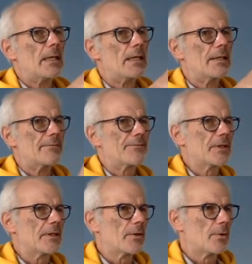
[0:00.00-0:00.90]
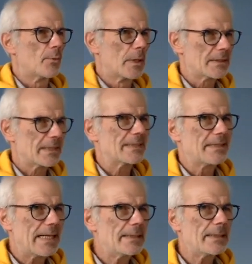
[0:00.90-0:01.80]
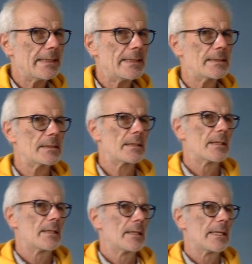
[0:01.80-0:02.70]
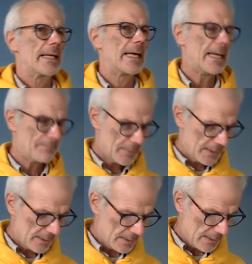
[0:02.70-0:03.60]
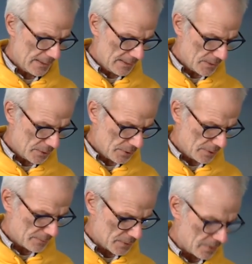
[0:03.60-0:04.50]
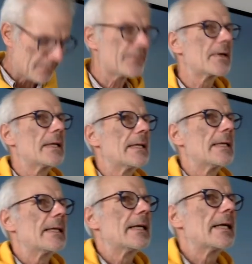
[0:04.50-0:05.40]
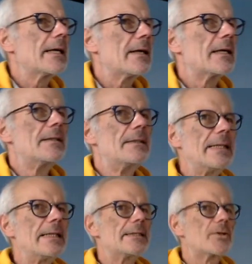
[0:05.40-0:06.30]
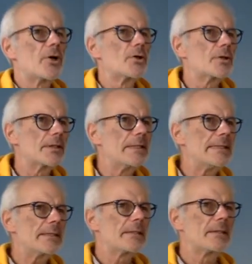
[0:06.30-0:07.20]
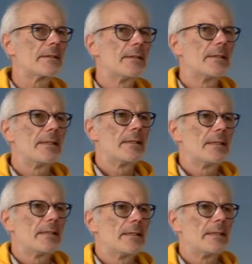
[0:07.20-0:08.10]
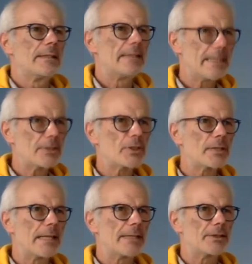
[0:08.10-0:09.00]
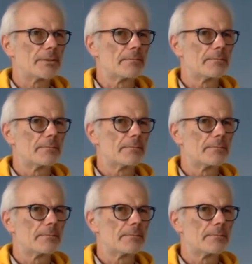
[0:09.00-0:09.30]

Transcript: uh, for what then is happening in terms of really concrete legislation.